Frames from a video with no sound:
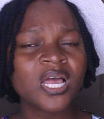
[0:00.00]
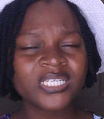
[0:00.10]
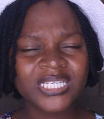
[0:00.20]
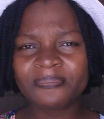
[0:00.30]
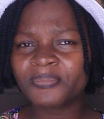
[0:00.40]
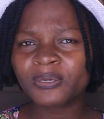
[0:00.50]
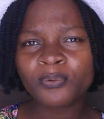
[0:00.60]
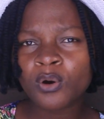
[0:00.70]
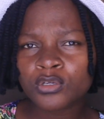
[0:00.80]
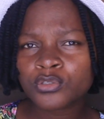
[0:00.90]
Some
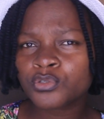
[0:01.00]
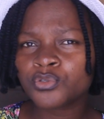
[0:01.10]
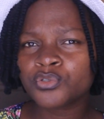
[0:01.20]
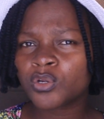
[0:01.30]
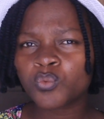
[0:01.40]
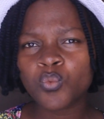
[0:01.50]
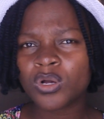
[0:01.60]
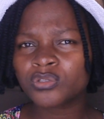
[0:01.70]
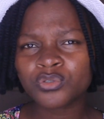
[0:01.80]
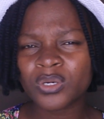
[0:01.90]
people also do not
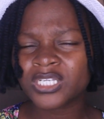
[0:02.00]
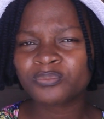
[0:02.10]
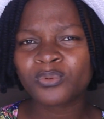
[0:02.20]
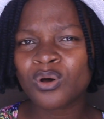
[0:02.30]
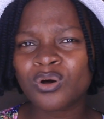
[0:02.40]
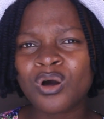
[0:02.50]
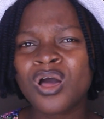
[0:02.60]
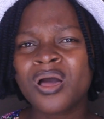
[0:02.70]
want to explore